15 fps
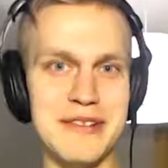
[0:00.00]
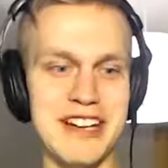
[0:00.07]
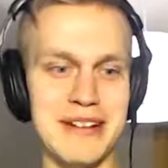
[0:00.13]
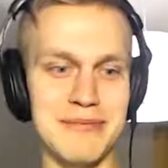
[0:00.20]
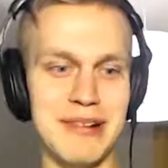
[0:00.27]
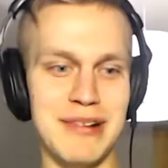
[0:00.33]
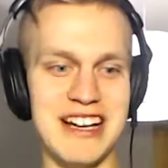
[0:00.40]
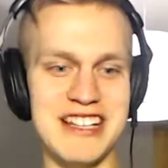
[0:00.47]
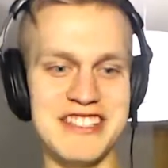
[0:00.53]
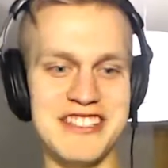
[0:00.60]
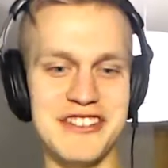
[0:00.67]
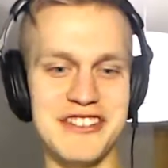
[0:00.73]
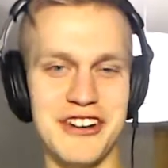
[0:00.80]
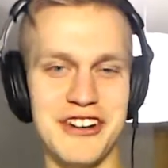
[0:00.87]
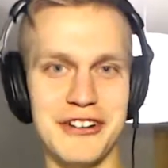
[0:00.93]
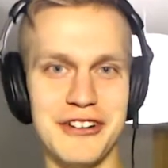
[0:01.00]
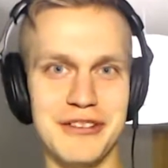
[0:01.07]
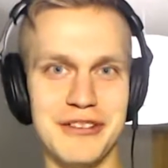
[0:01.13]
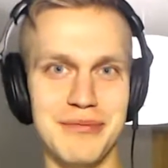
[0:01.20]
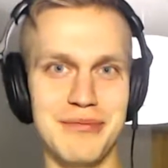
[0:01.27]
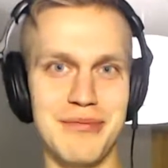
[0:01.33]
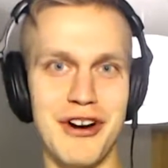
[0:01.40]
blind to your own
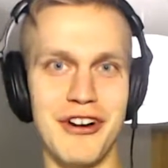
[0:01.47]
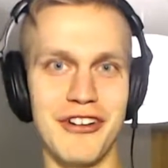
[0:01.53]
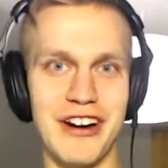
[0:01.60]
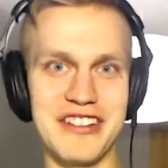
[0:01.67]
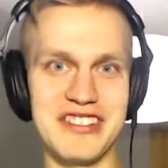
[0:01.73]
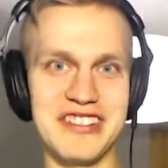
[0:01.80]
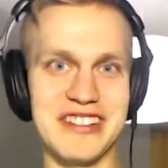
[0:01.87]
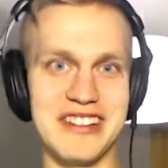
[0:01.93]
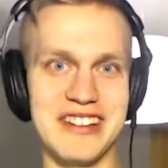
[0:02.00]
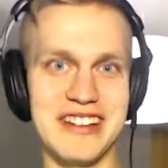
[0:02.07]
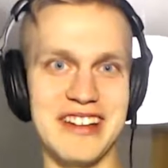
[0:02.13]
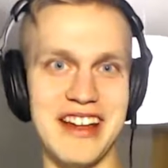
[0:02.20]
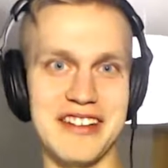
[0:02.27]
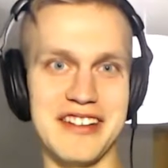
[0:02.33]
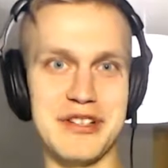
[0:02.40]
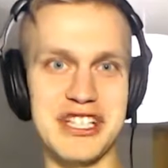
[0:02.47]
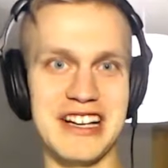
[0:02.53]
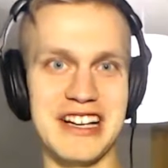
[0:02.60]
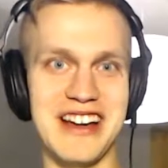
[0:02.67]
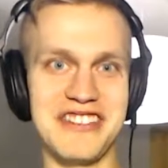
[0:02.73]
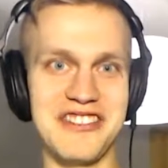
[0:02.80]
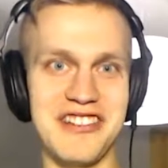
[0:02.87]
progress. And especially
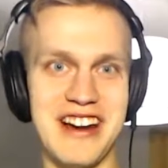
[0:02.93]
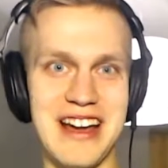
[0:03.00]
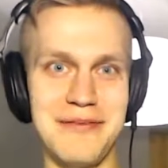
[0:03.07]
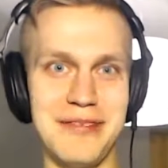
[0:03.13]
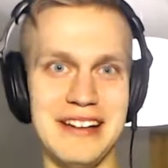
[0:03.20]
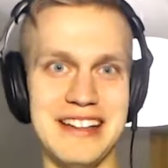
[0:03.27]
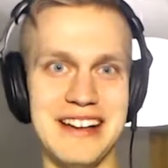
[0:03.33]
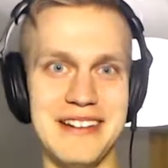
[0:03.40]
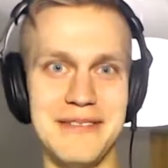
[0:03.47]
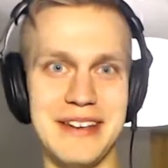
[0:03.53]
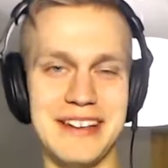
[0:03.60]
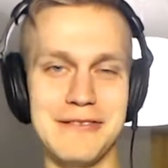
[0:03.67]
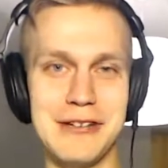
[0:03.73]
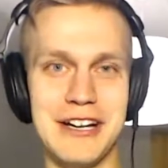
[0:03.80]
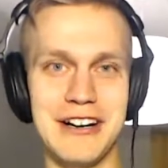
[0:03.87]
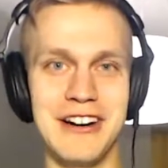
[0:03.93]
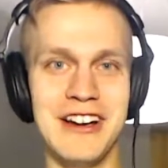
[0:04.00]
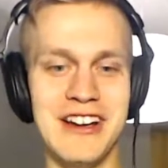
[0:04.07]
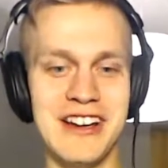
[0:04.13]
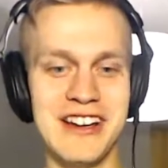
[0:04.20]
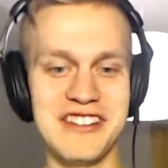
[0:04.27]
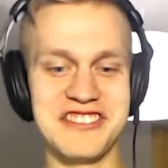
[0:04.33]
as triathletes, I think we're
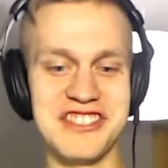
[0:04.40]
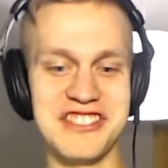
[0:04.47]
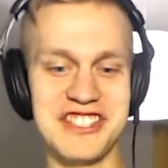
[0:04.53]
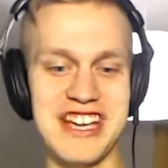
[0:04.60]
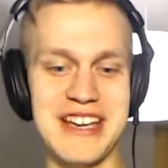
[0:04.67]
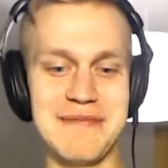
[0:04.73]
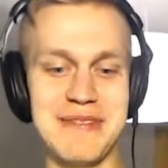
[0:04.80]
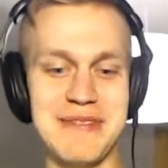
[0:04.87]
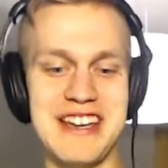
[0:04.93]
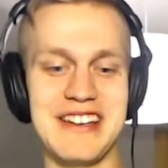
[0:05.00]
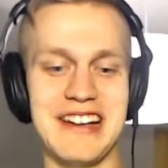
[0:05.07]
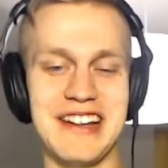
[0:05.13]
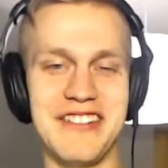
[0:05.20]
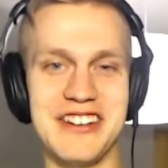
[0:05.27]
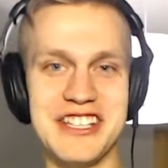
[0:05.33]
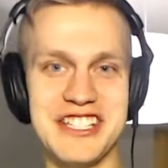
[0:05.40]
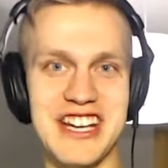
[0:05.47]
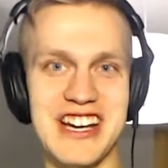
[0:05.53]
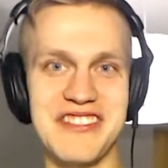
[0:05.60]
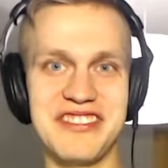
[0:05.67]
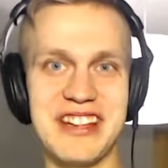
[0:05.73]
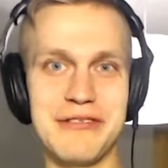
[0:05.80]
so type A a lot of the
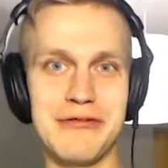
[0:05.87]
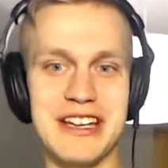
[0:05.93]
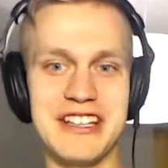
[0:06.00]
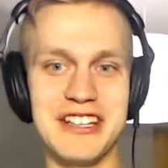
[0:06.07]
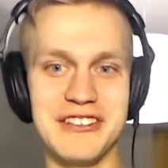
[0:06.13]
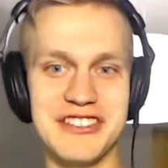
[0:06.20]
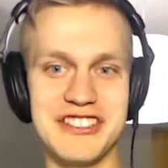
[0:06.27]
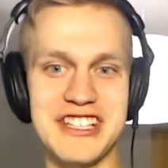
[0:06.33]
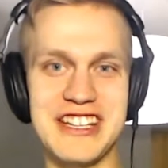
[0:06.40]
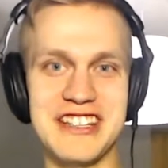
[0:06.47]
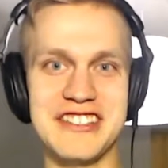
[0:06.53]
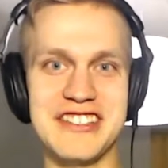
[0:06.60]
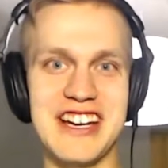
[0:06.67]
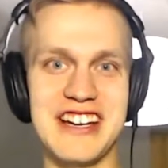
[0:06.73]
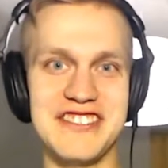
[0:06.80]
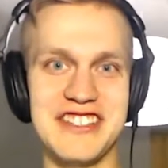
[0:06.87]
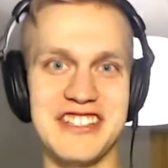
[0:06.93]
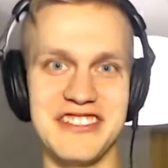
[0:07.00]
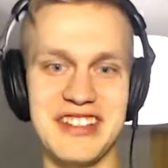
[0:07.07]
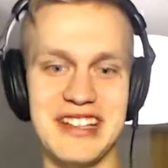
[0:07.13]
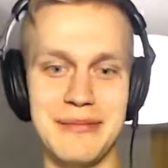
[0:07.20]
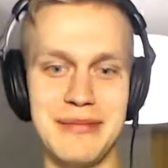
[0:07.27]
times that we don't take the time to
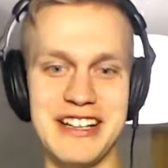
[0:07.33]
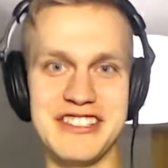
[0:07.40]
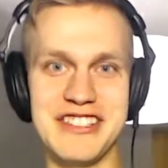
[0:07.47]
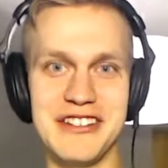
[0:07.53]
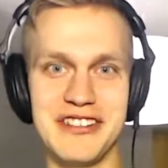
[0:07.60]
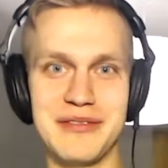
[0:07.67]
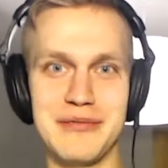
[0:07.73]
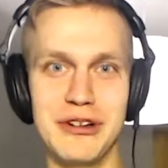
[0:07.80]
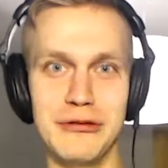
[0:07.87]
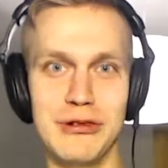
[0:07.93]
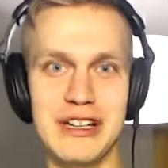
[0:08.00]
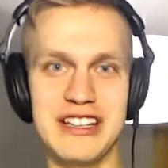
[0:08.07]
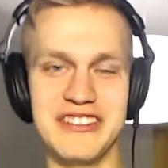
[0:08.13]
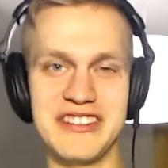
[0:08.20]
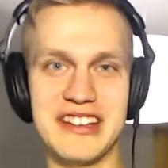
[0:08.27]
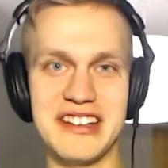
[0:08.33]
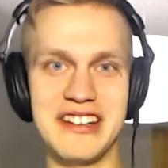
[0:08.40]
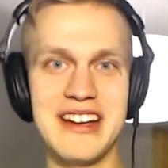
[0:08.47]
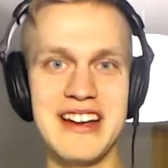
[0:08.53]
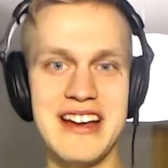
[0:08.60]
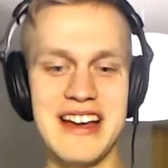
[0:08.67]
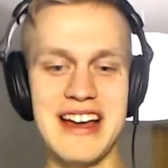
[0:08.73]
celebrate those small wins and
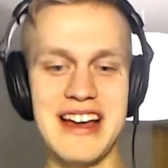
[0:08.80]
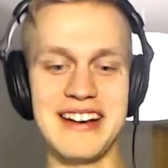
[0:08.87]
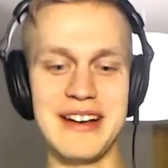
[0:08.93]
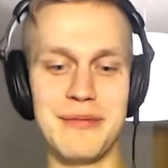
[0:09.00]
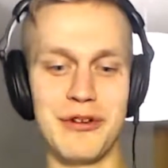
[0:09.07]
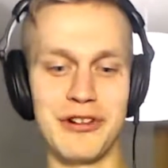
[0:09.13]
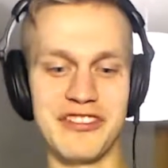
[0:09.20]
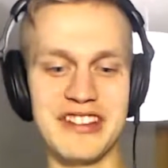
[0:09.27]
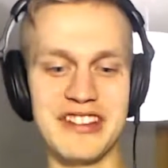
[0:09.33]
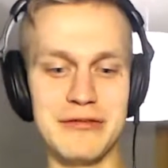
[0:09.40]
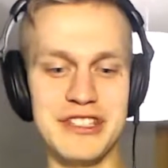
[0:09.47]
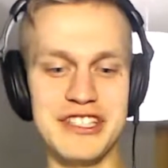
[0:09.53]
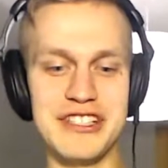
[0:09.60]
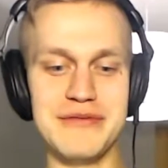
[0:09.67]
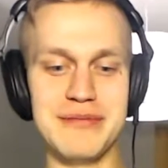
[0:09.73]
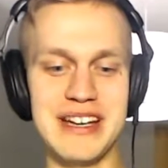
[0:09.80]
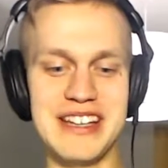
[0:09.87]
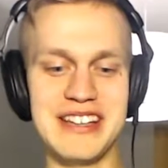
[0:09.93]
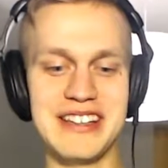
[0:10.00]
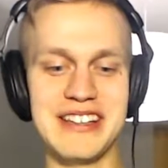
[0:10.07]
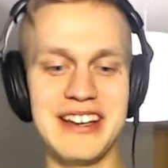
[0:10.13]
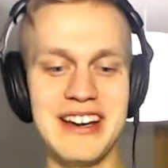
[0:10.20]
the progress that we do
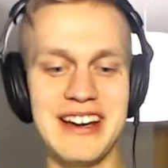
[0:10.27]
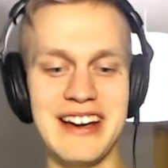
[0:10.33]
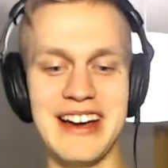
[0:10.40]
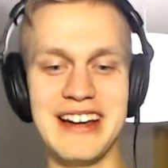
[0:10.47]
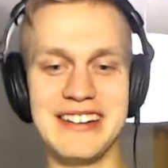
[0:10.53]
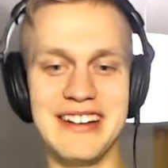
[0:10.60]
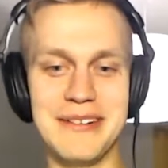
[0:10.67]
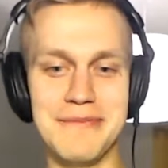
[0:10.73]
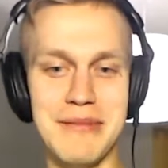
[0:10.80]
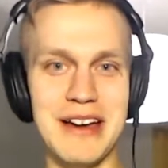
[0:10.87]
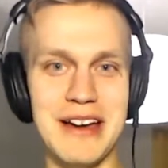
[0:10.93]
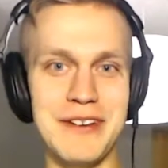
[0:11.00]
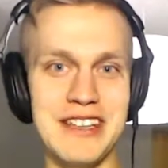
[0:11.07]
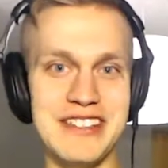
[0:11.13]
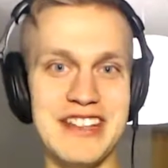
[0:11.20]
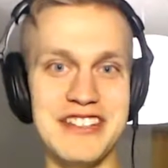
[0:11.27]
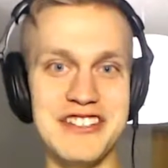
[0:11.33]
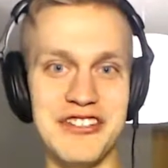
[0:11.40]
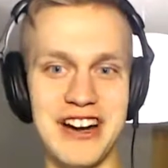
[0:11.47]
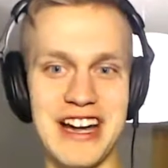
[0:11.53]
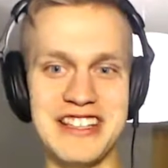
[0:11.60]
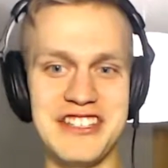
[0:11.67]
make. And I think that your
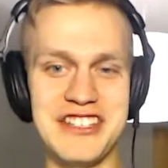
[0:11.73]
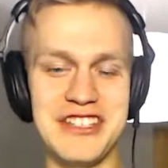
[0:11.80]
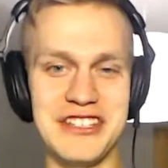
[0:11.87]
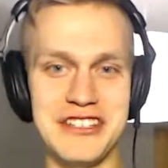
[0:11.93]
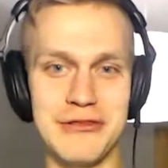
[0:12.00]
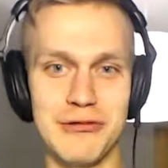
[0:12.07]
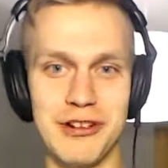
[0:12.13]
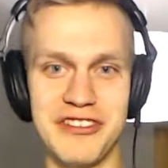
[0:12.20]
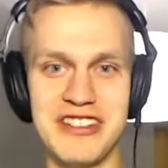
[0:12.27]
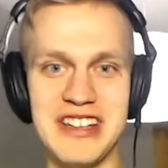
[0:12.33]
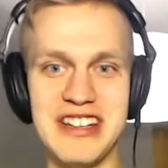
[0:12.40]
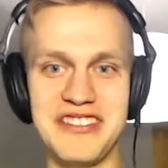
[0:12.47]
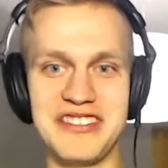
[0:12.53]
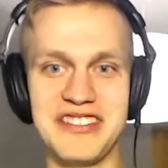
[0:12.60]
attitude towards this